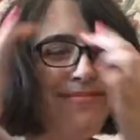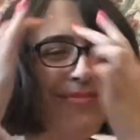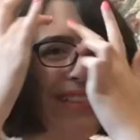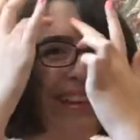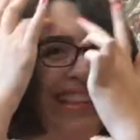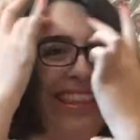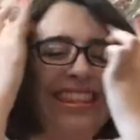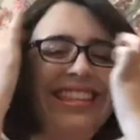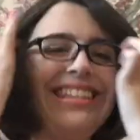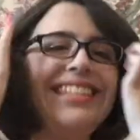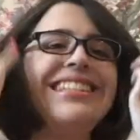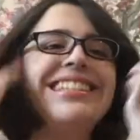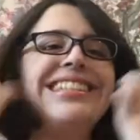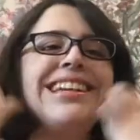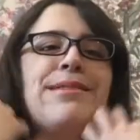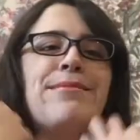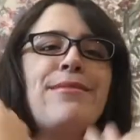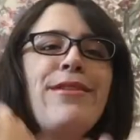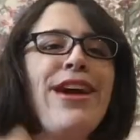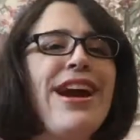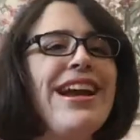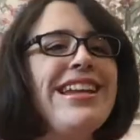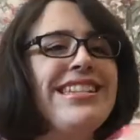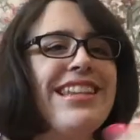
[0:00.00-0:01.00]
but this
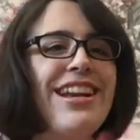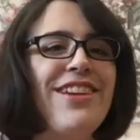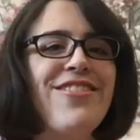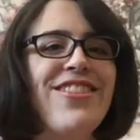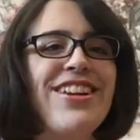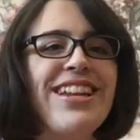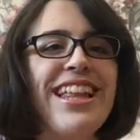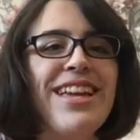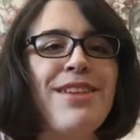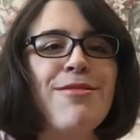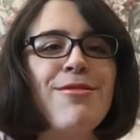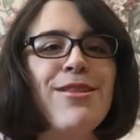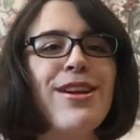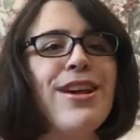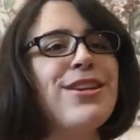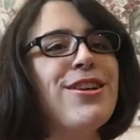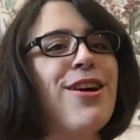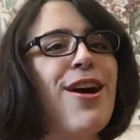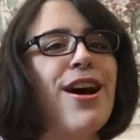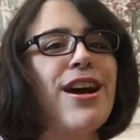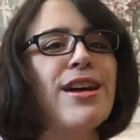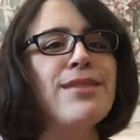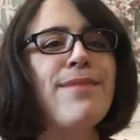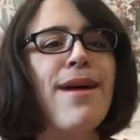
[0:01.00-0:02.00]
summer I definitely want to
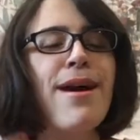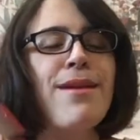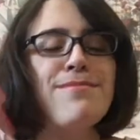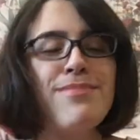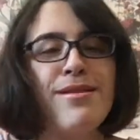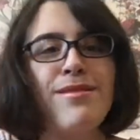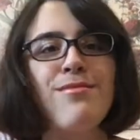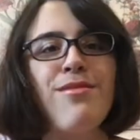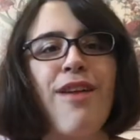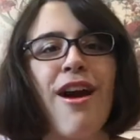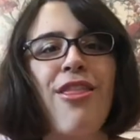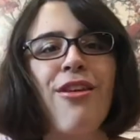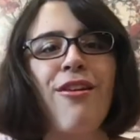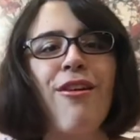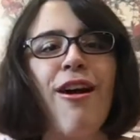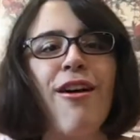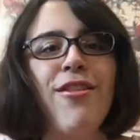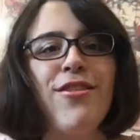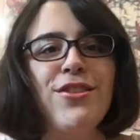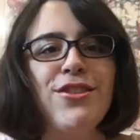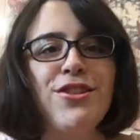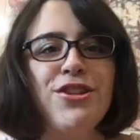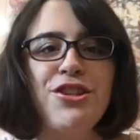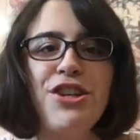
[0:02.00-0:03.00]
talk about Big Brother
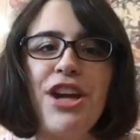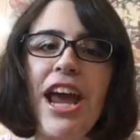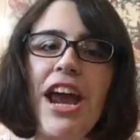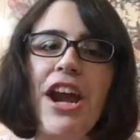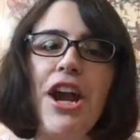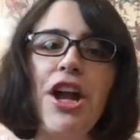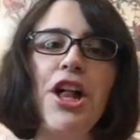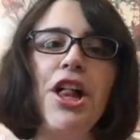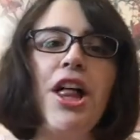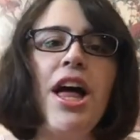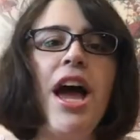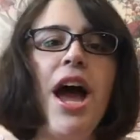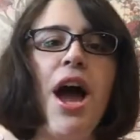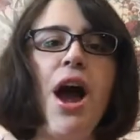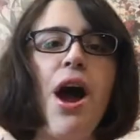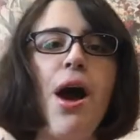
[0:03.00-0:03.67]
on this channel